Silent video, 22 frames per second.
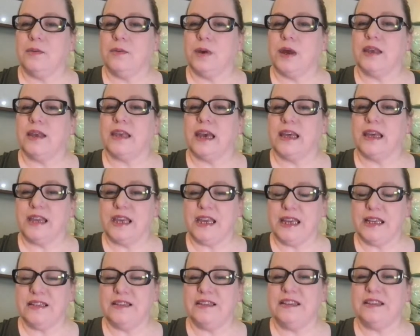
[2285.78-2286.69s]
Kathy
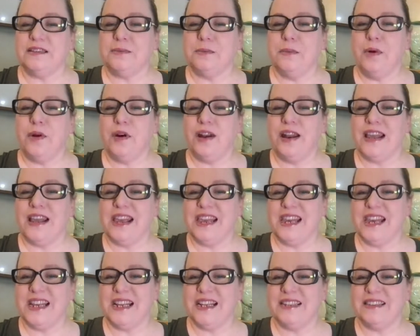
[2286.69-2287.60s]
Ann says,
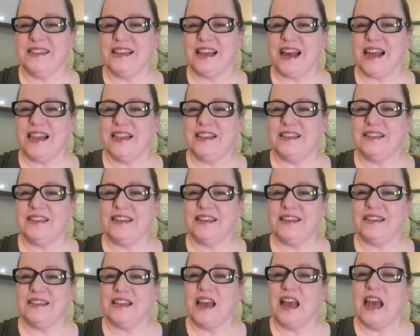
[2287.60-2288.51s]
mornings. Alice
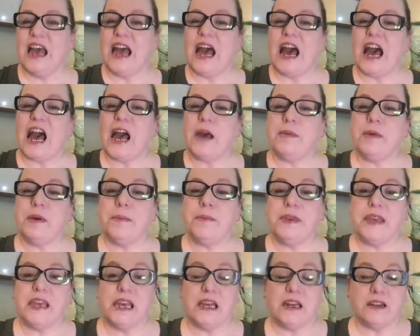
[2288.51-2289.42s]
says, I'm a
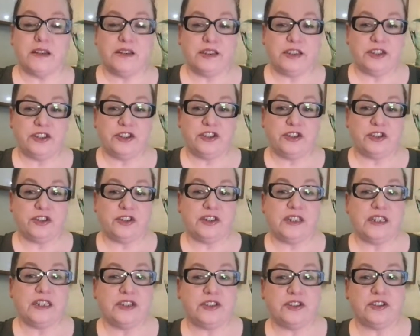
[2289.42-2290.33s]
piano teacher,
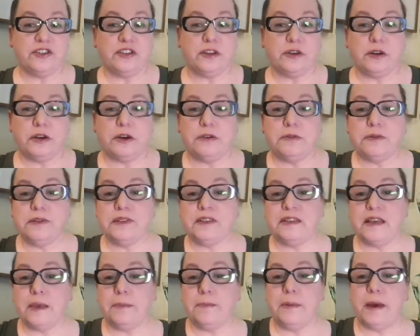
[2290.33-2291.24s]
so to always
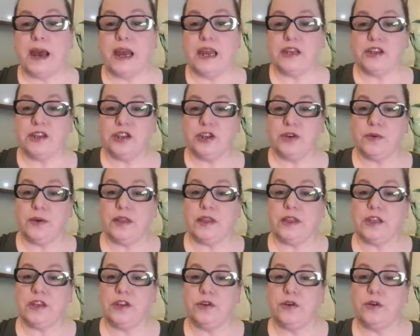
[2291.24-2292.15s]
say buy new and
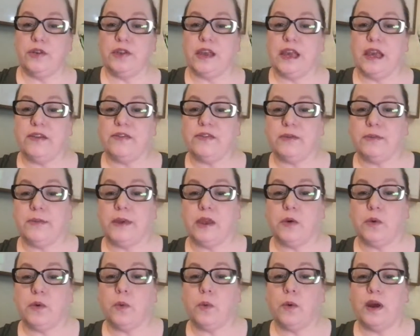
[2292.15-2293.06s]
then you only have to make
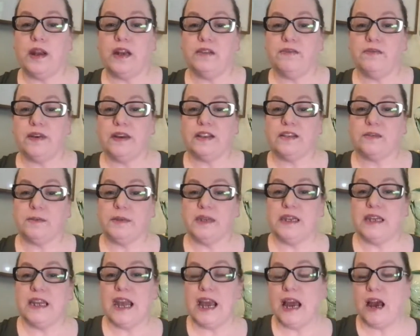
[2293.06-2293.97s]
one investment
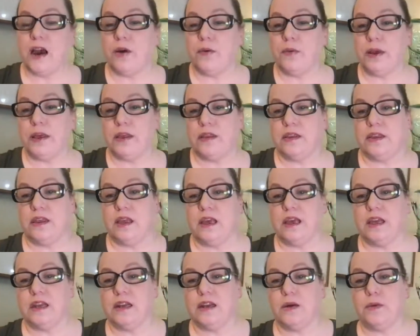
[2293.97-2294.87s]
now rather
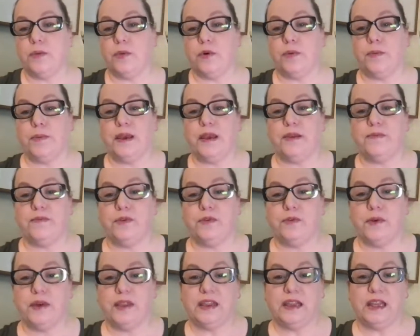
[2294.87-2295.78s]
than a more painful
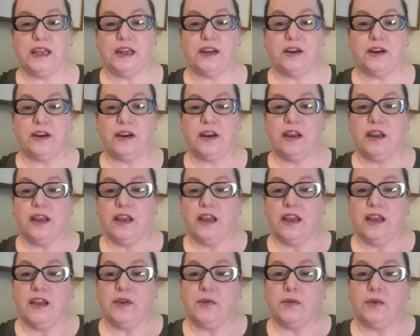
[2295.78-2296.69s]
one later
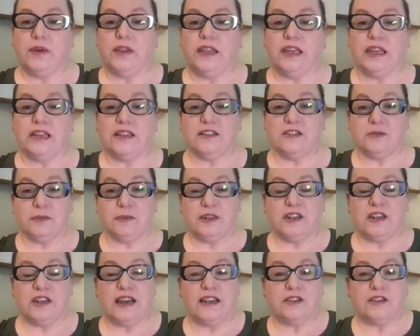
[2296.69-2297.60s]
when the instrument
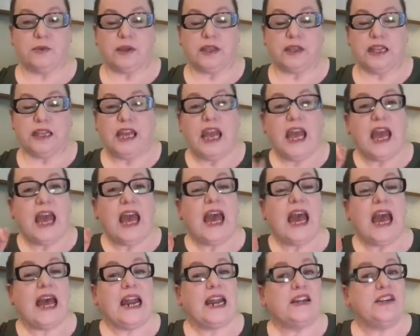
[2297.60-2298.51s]
dies quickly.
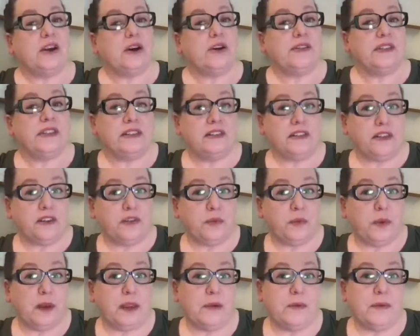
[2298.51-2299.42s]
And I don't
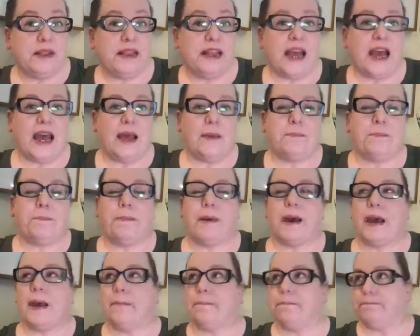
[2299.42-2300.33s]
disagree with that,
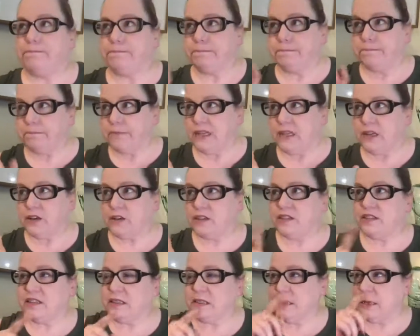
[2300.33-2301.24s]
but here's
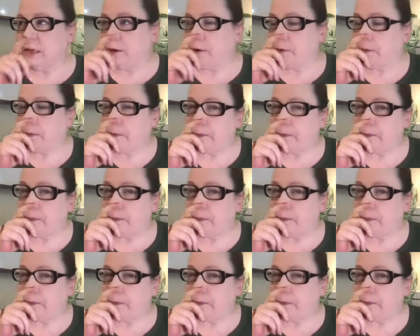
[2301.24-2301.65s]
the deal